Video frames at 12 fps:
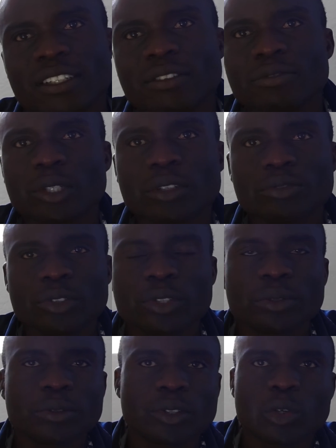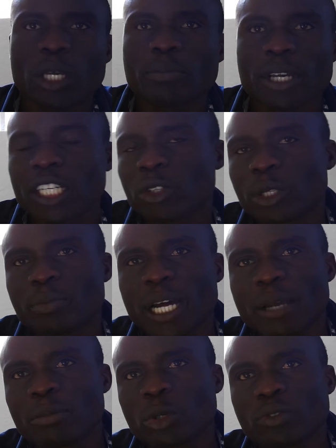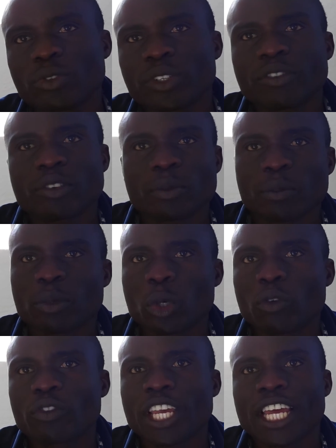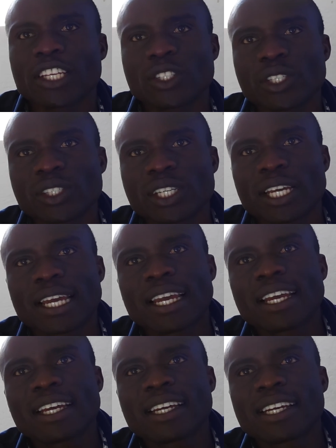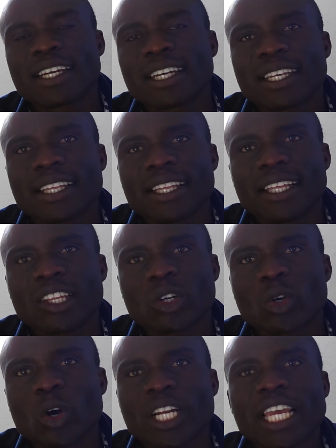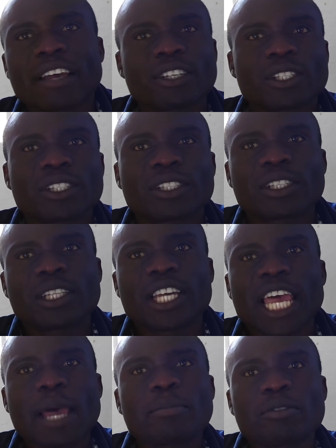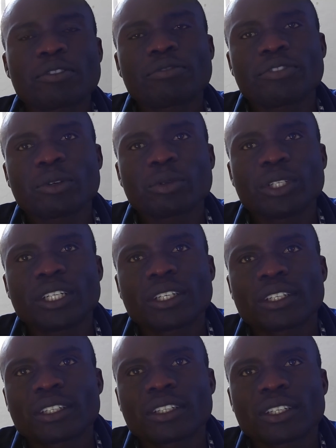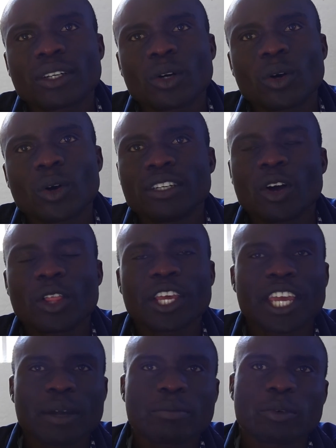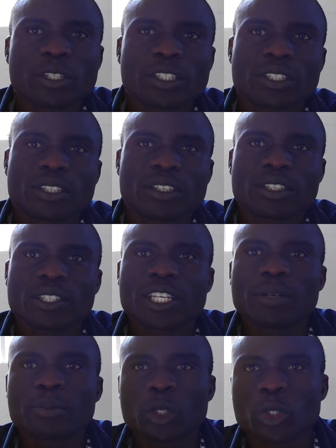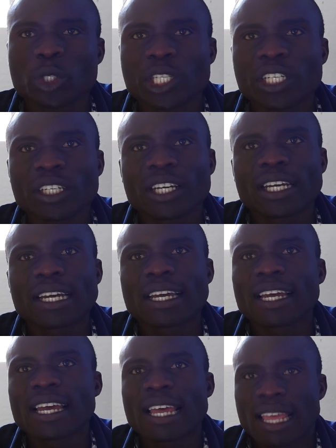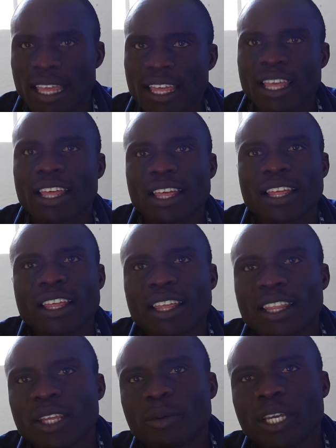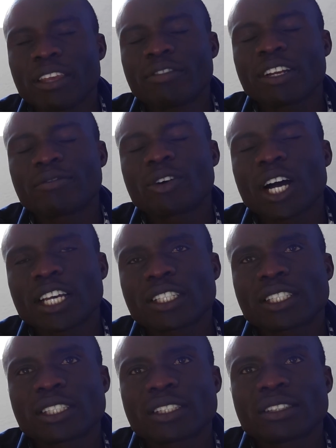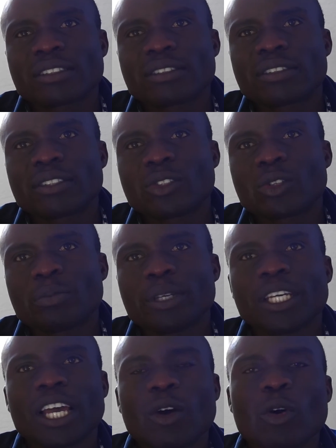If you bring back into the Bible, if you read from the book of Genesis, God gave us the herb of the field, all the herb which was seed producing, they were given for us to be